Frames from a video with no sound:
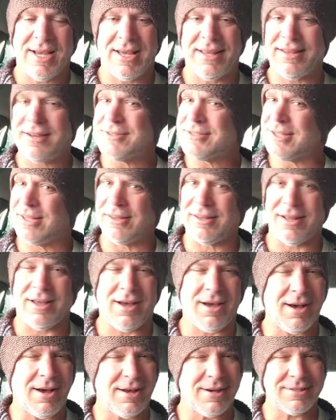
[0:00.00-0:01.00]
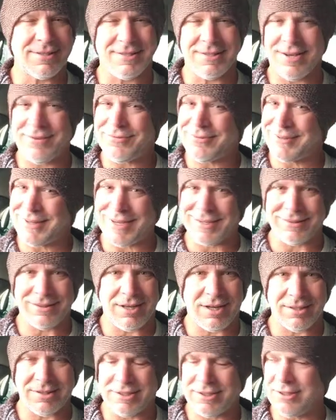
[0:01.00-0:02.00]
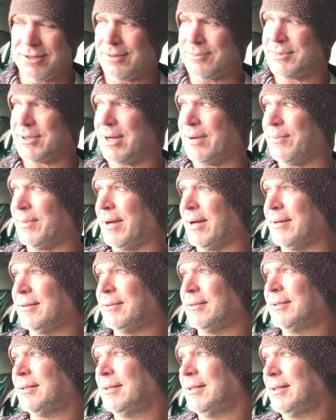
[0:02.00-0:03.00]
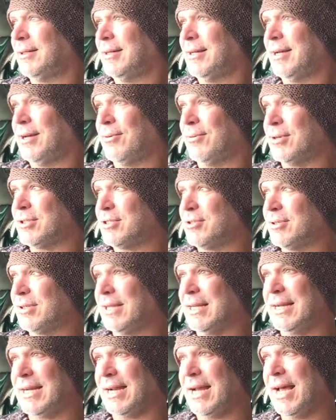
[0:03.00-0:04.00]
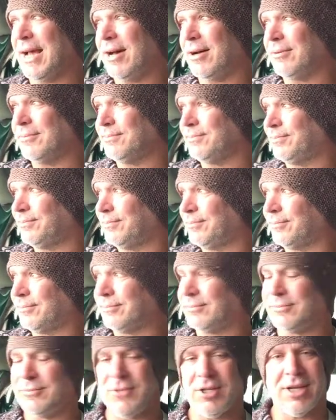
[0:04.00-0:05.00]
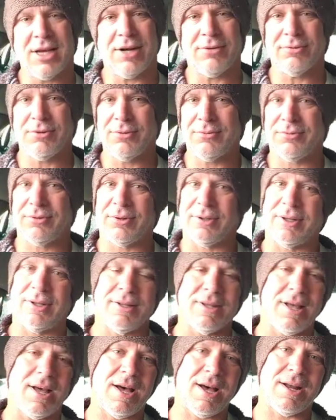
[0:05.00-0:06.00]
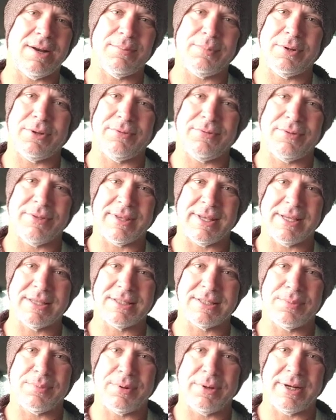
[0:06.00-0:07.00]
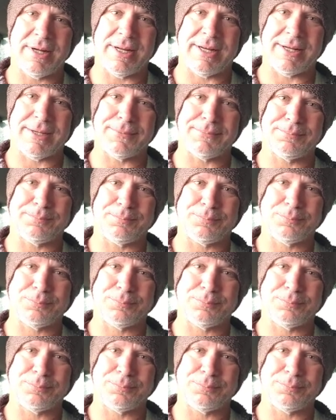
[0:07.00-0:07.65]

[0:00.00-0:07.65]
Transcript: And there's a lot of stuff in that closet. You know what I'm talking about. Once you clean it out, you got room for a lot of beautiful things to put in it.